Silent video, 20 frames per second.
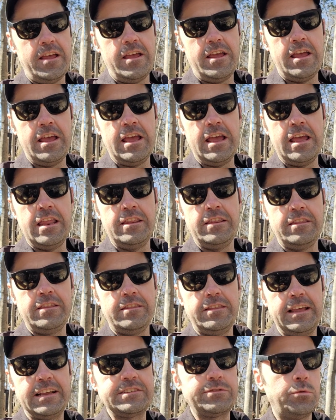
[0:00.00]
And
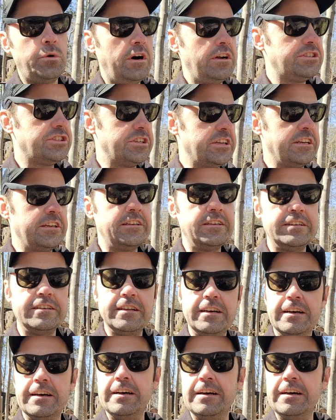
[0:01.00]
thanks for watching.
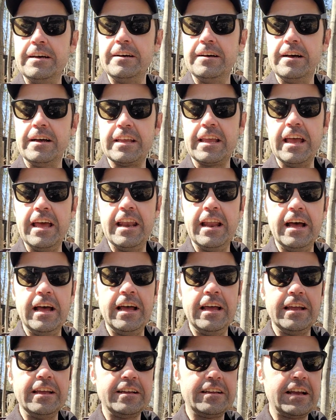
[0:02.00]
Again,
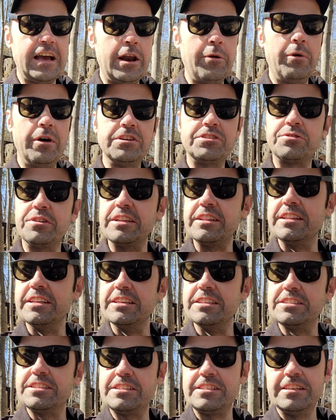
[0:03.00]
I kind of want to treat
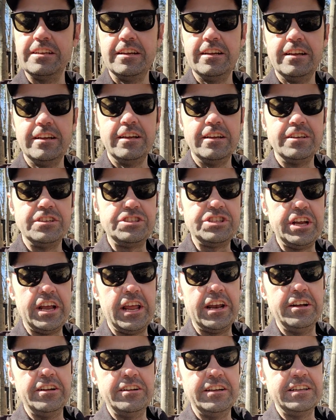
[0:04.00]
this
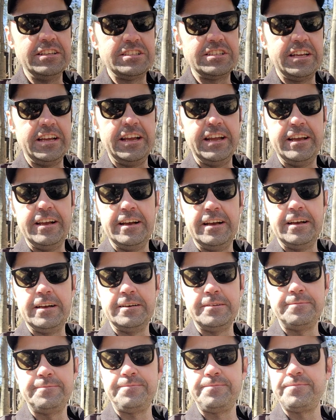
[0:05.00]
channel as a
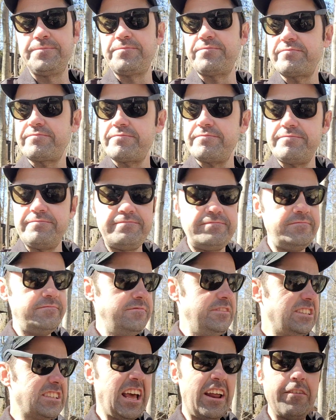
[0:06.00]

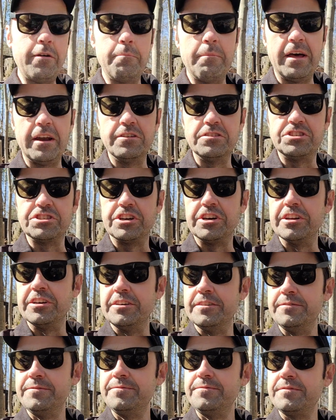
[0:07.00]
just kind of a metal journal.